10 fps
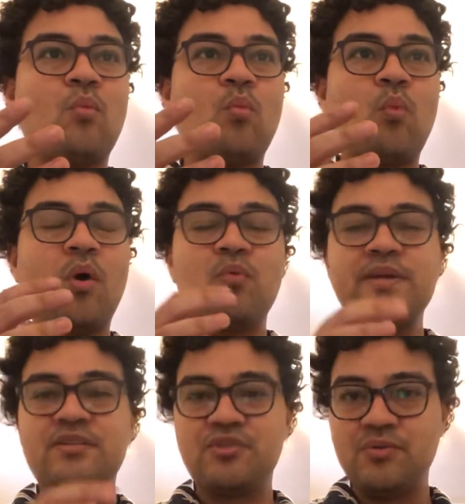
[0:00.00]
What we
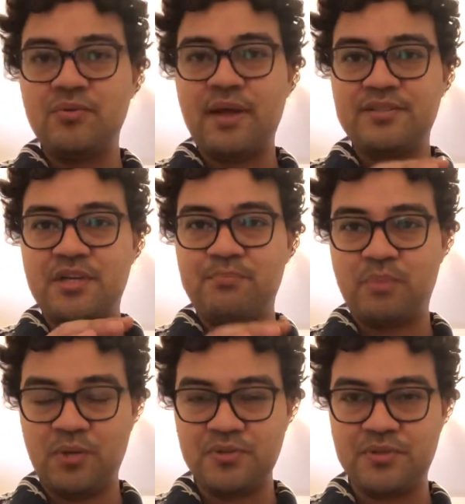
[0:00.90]
do as
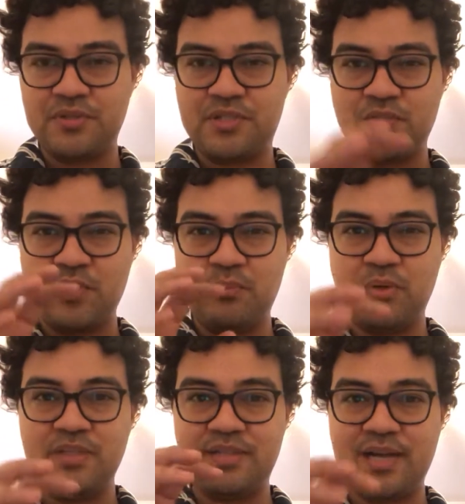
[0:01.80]
composers is we
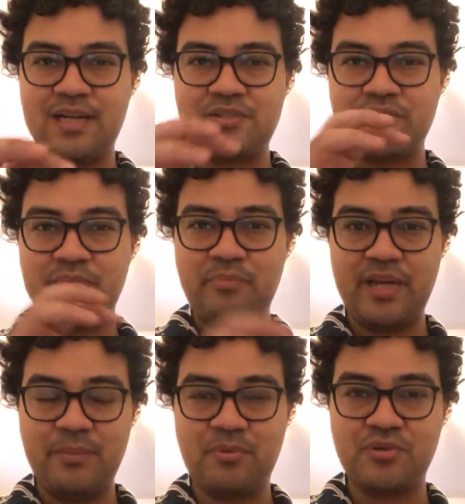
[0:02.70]
put dots on
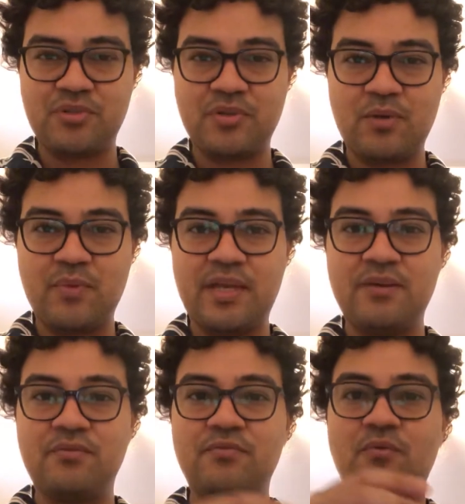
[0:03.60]
paper so that we can
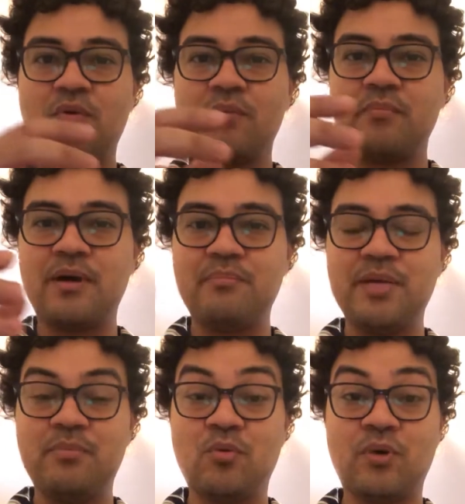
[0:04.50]
inform
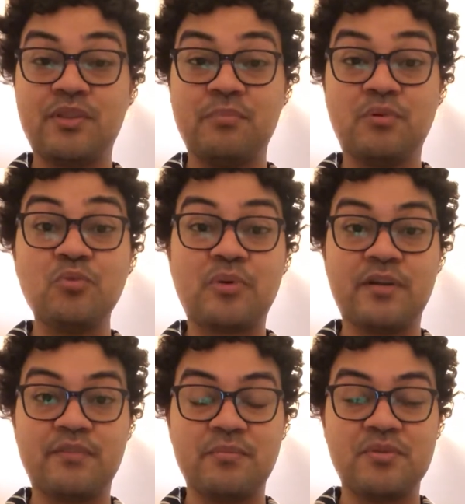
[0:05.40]
people what the blueprint
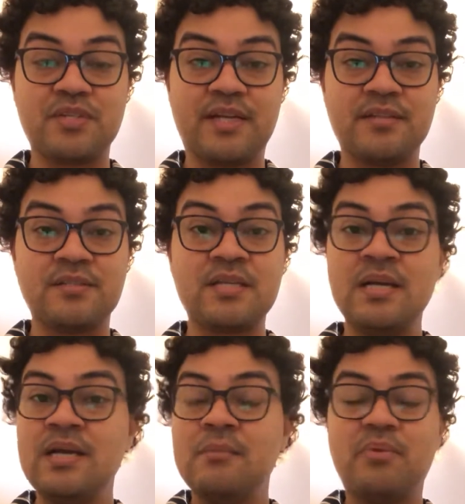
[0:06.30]
of the music is.
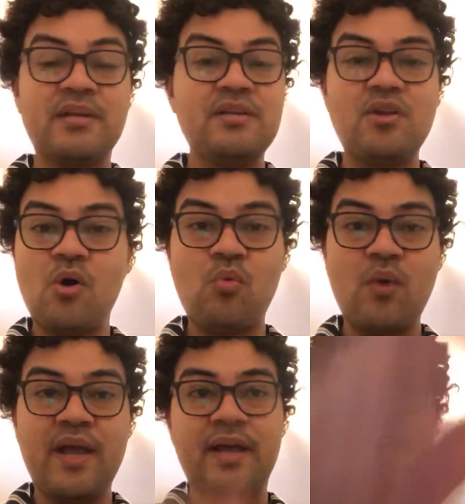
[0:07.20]
But in no
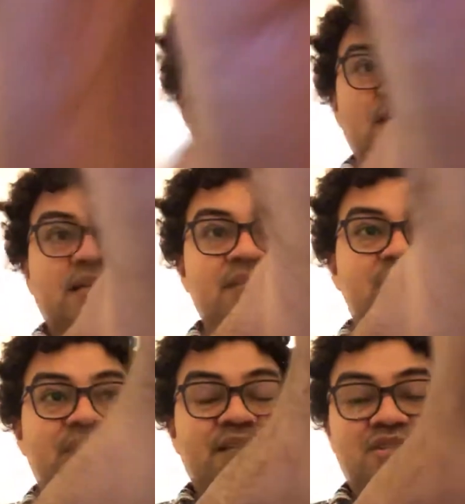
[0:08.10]
way
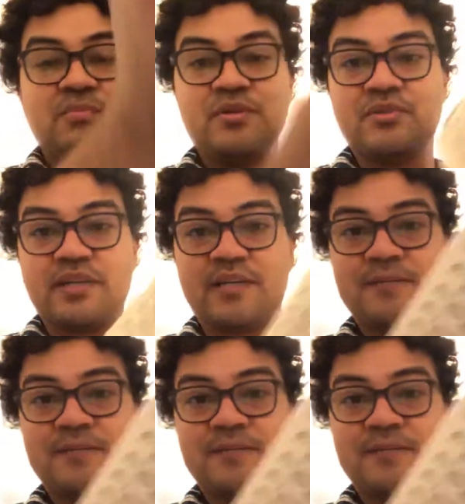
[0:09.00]
is this music.